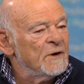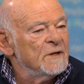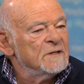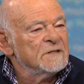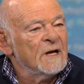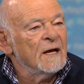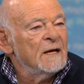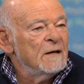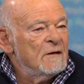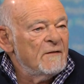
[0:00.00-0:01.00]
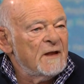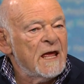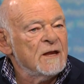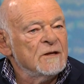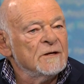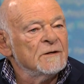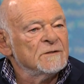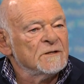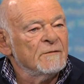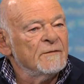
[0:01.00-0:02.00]
periods, uh, you had eight
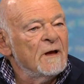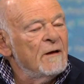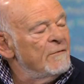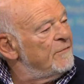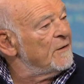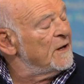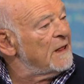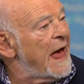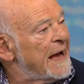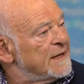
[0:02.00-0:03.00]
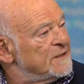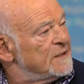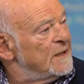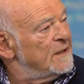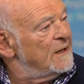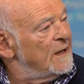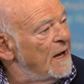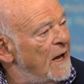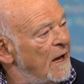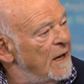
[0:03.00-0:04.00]
years of very lax
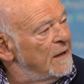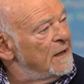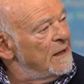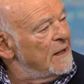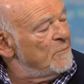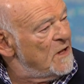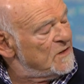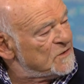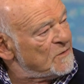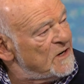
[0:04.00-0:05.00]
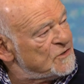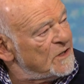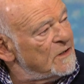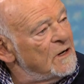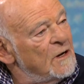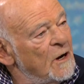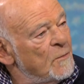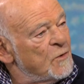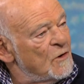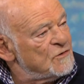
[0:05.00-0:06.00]
uh, administration
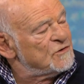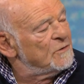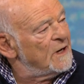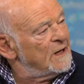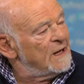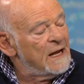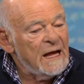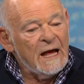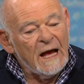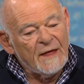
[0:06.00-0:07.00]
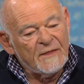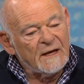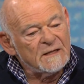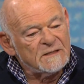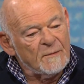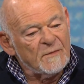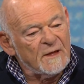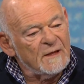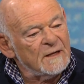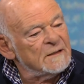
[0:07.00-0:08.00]
approach to it. I think it's
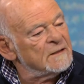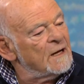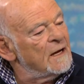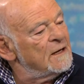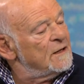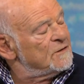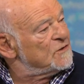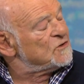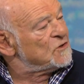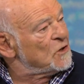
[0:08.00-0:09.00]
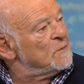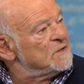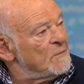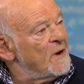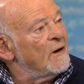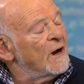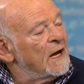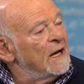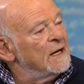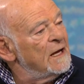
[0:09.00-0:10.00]
something that uh, disturbs
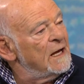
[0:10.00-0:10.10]
America,